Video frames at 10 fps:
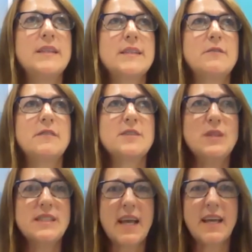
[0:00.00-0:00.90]
of, as we
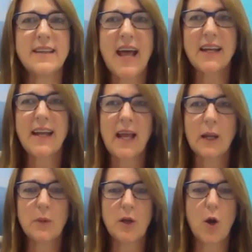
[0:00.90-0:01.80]
say, that
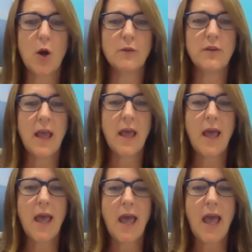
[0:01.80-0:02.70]
element of
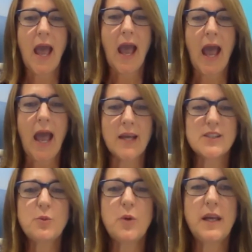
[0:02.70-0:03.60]
how
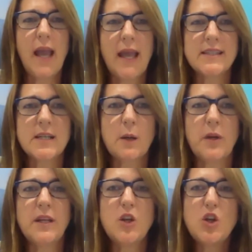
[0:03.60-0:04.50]
do we end up
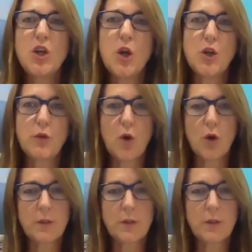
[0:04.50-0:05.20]
in, you know, you've got the